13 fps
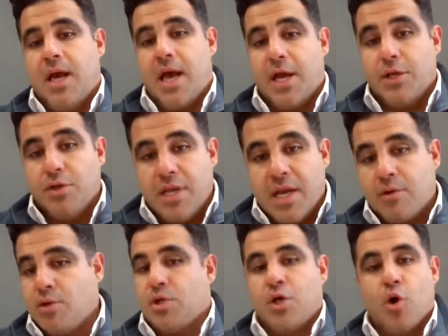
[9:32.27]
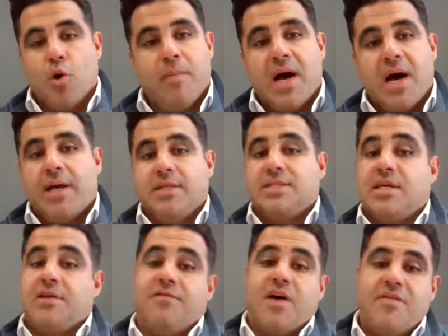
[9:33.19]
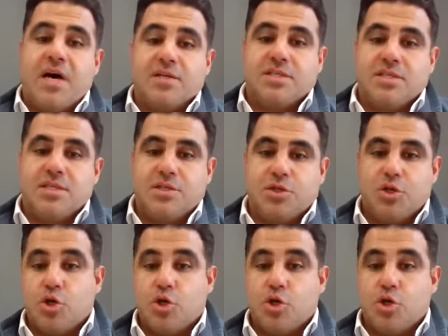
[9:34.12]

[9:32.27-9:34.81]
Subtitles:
And now you can go buy, instead of 5 houses this year,